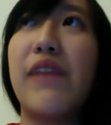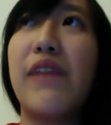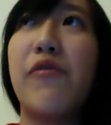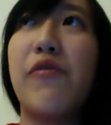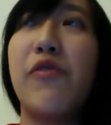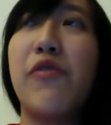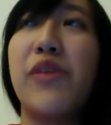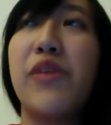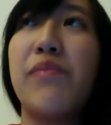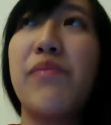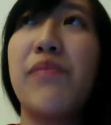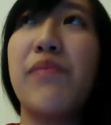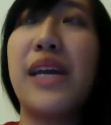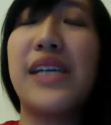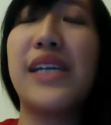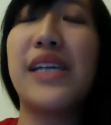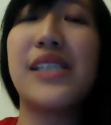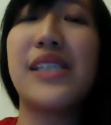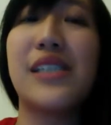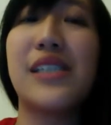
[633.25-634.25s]
Jackie
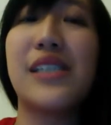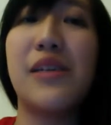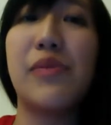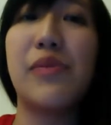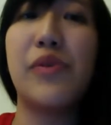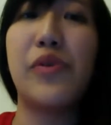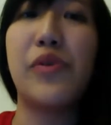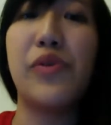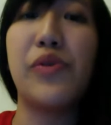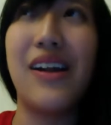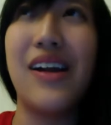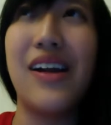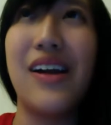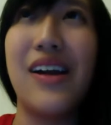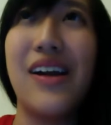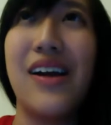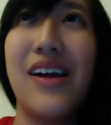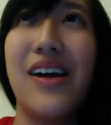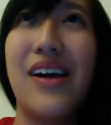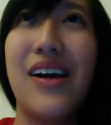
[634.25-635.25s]
mentions in a portion
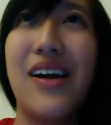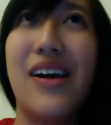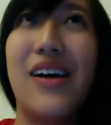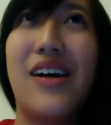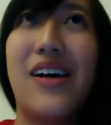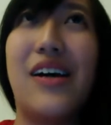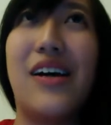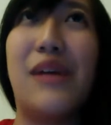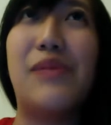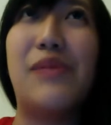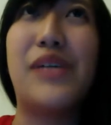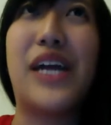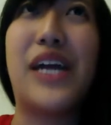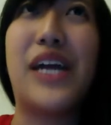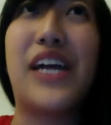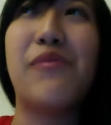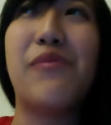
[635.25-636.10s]
of how like she